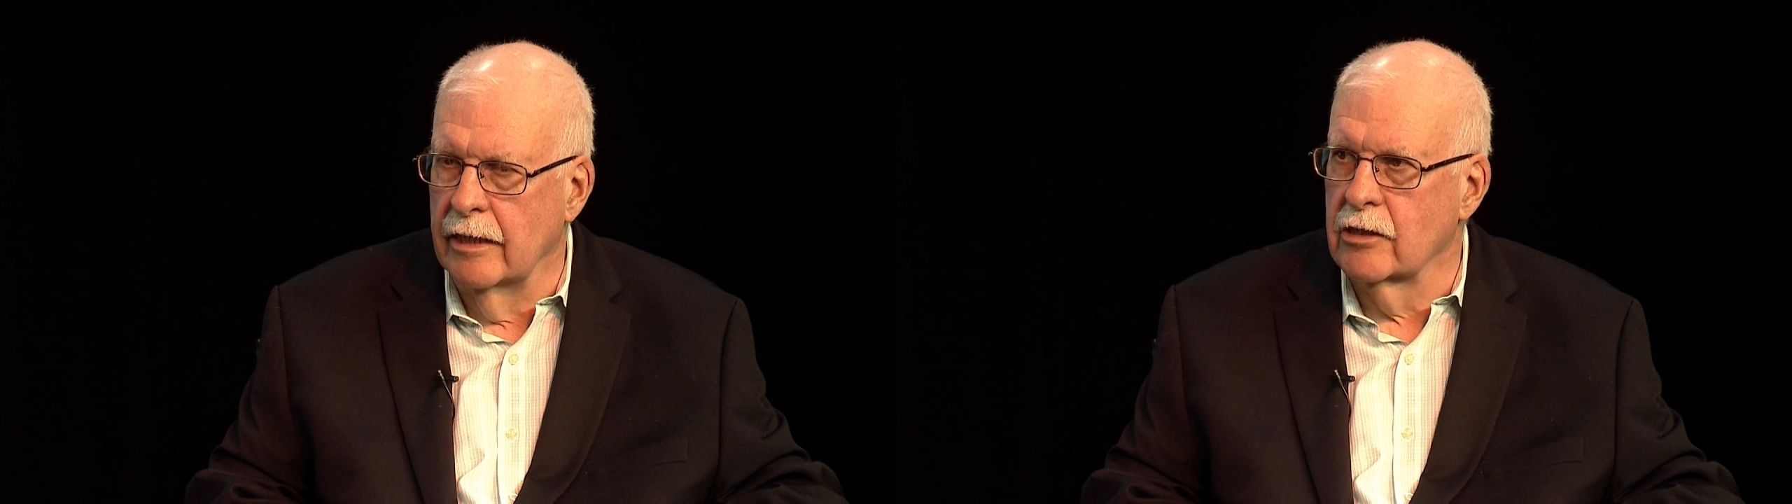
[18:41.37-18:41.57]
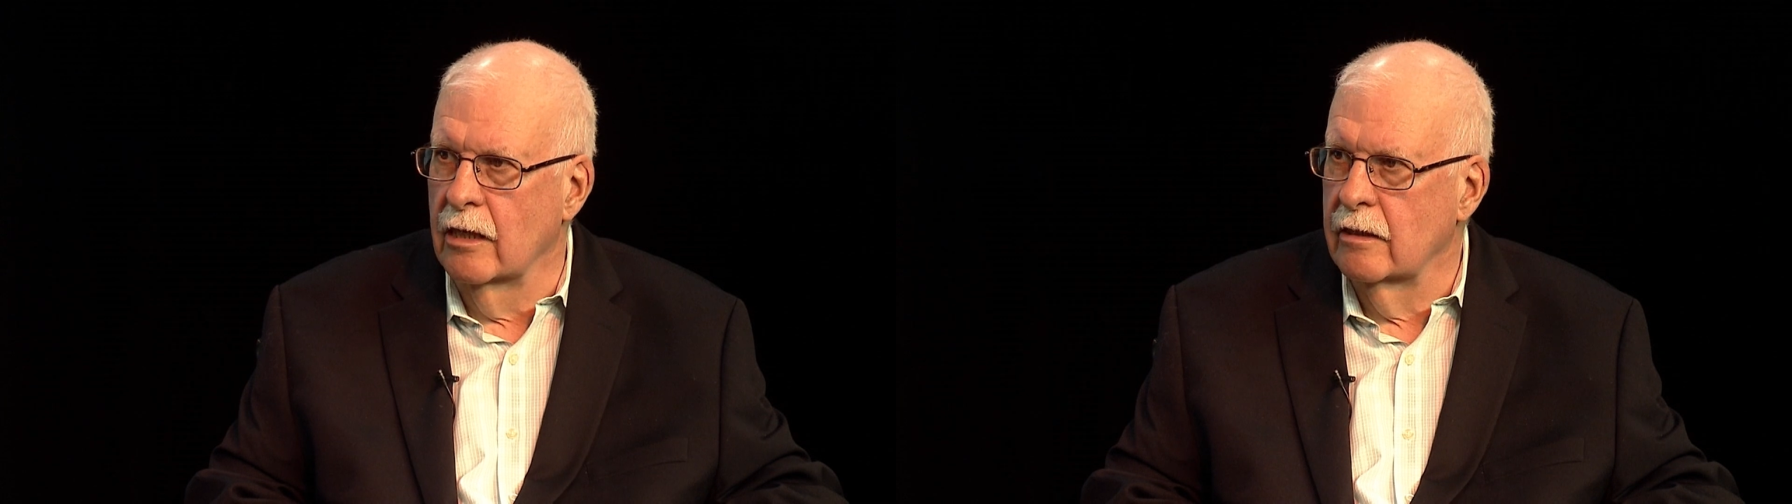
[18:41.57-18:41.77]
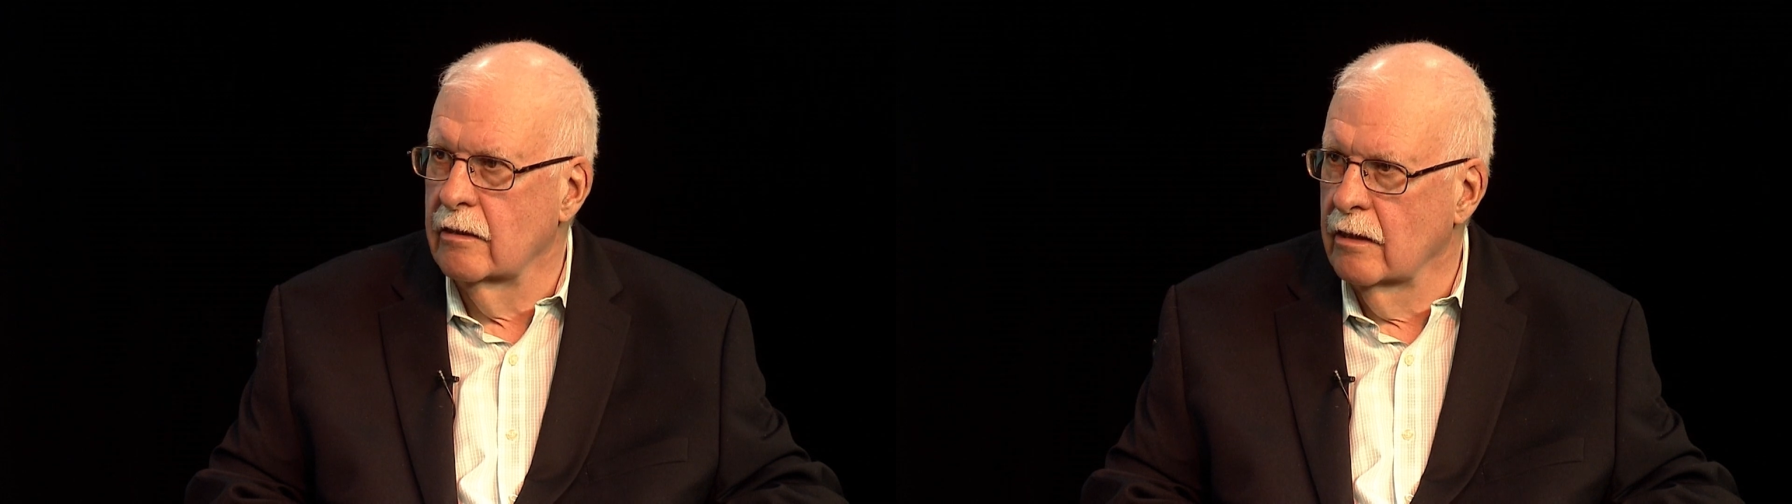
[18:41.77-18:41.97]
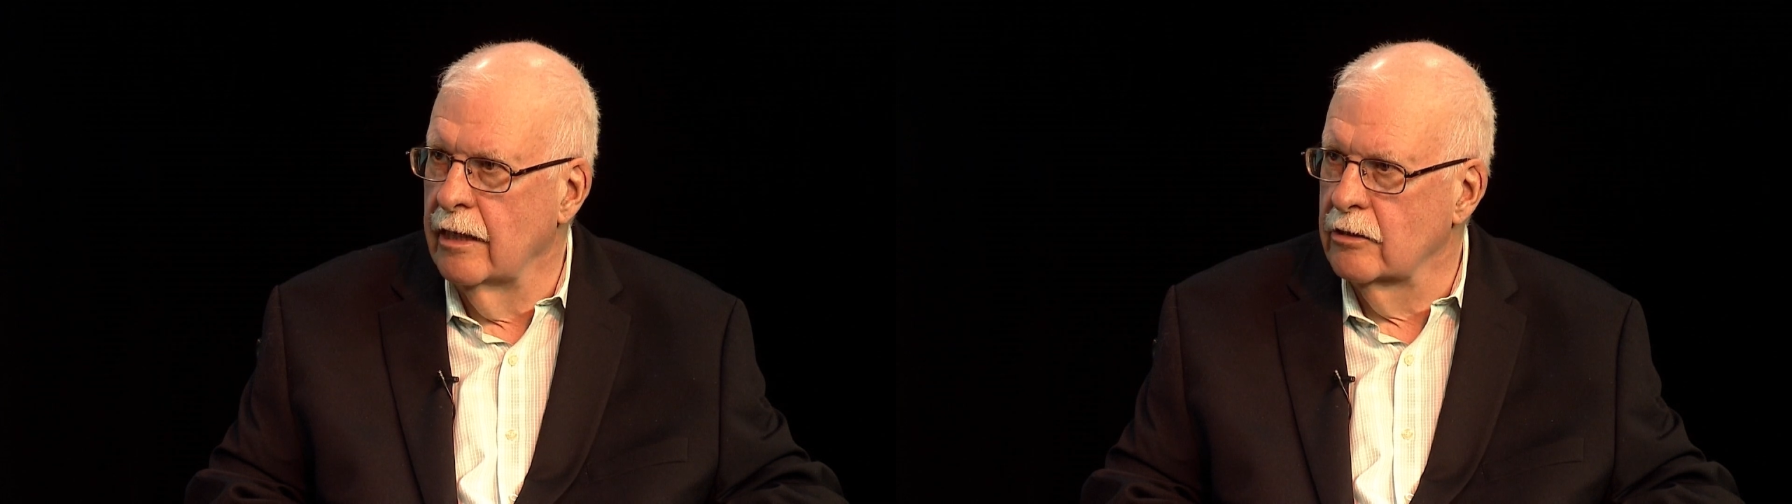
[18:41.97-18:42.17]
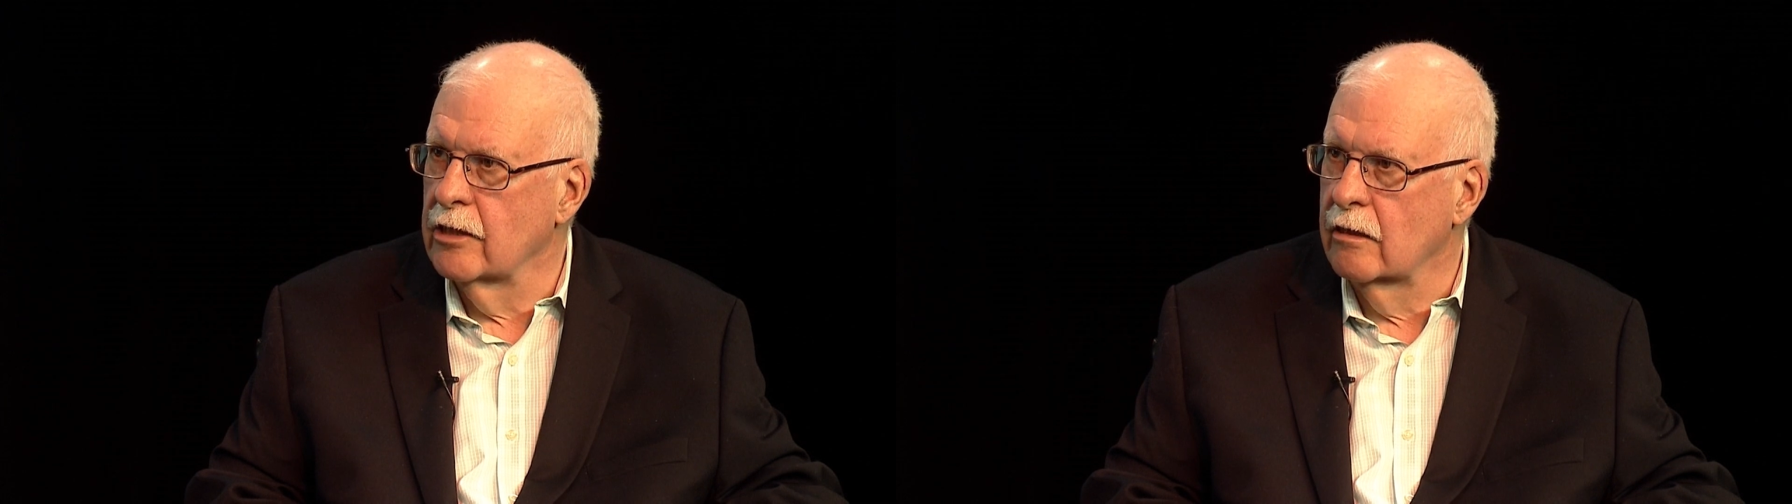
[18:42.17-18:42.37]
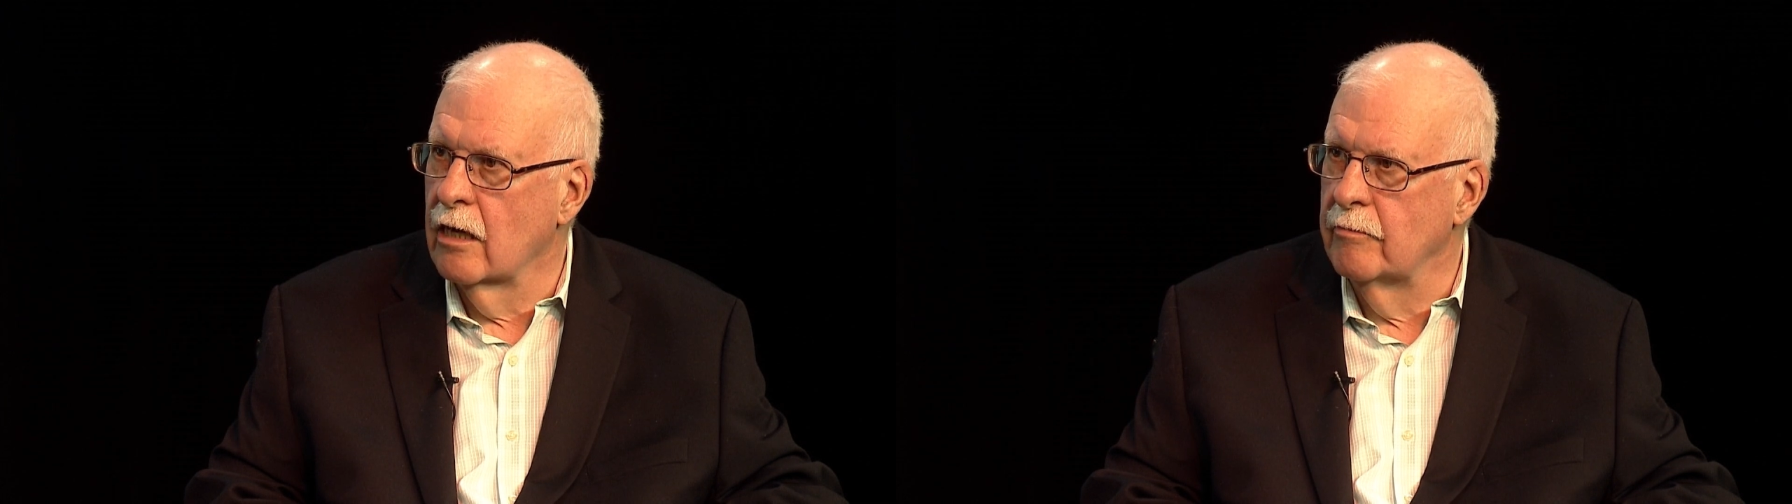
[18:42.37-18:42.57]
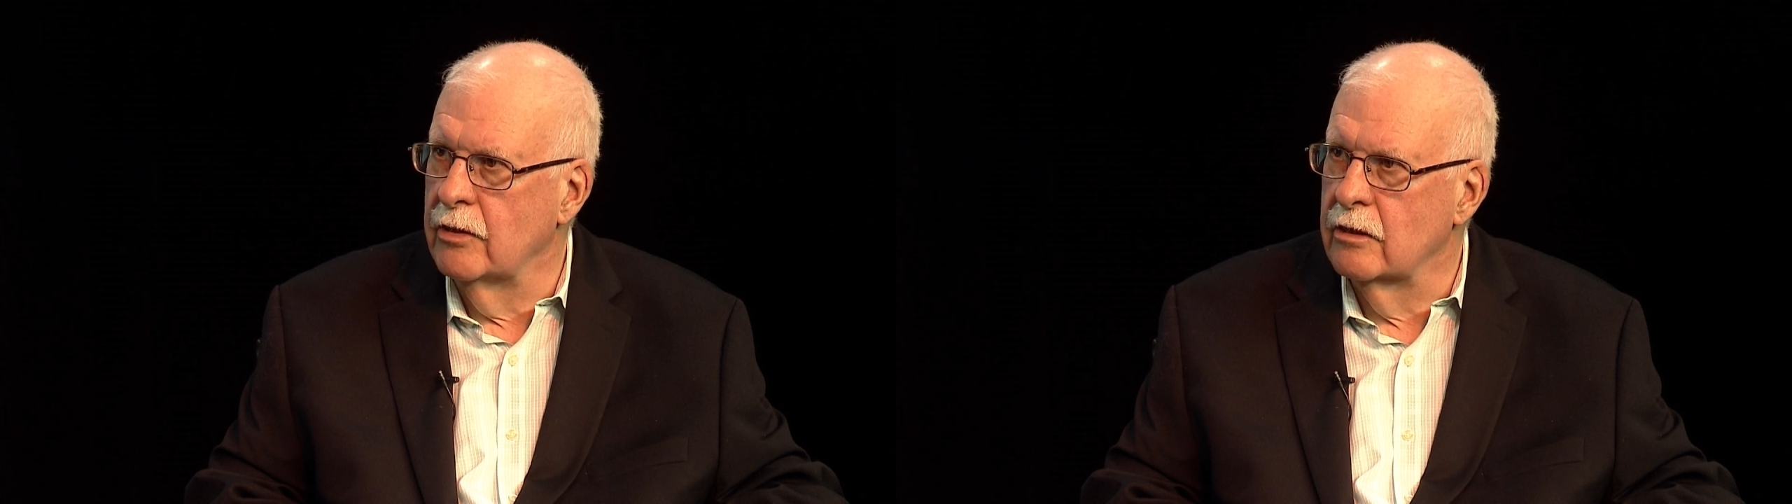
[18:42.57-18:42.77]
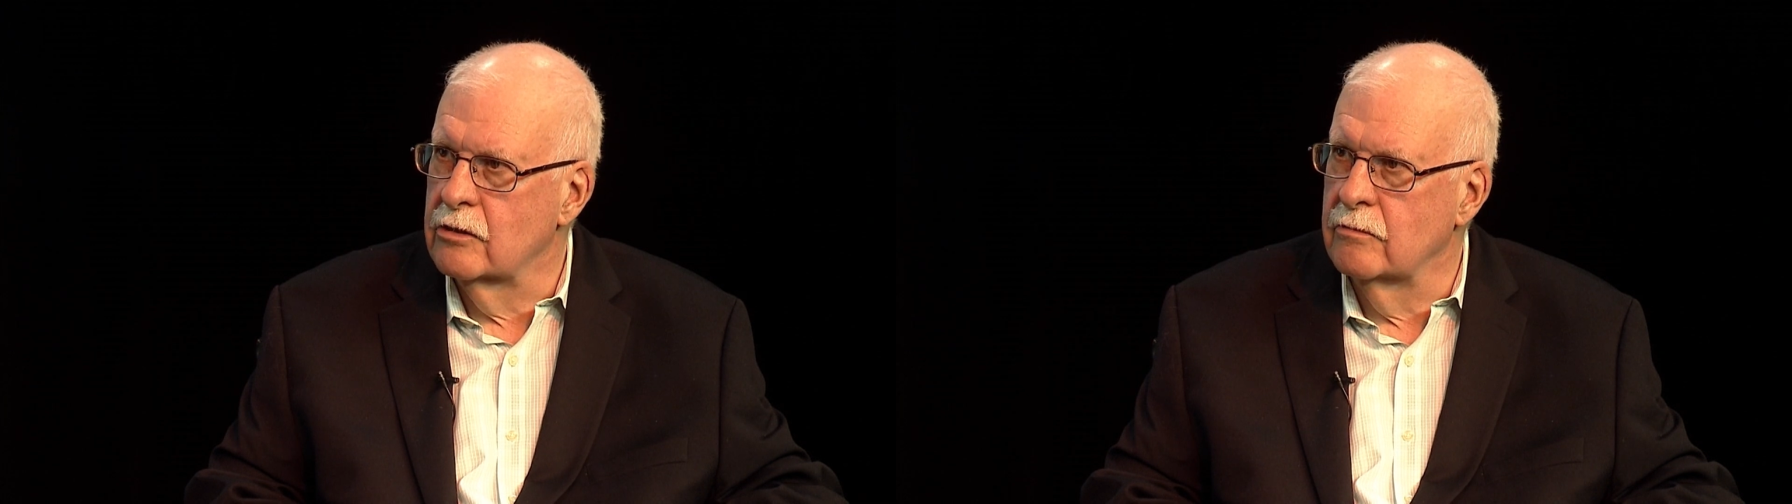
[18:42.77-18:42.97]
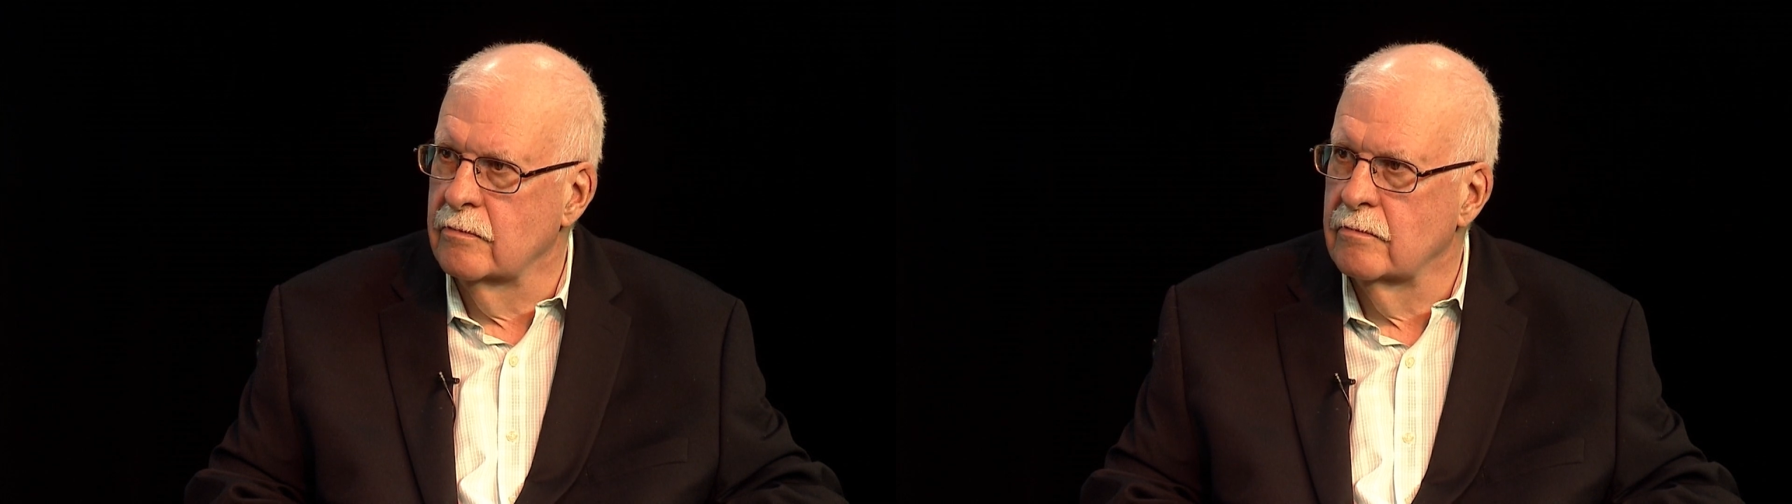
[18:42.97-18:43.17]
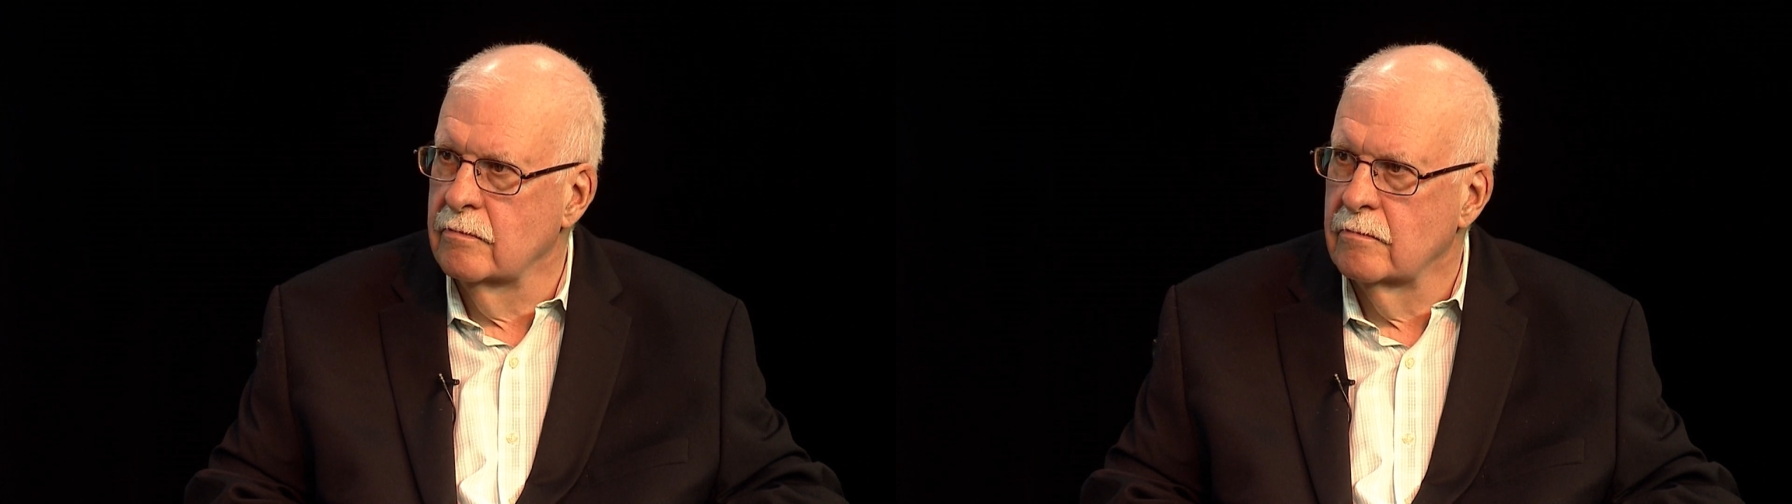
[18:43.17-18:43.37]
anti-communism.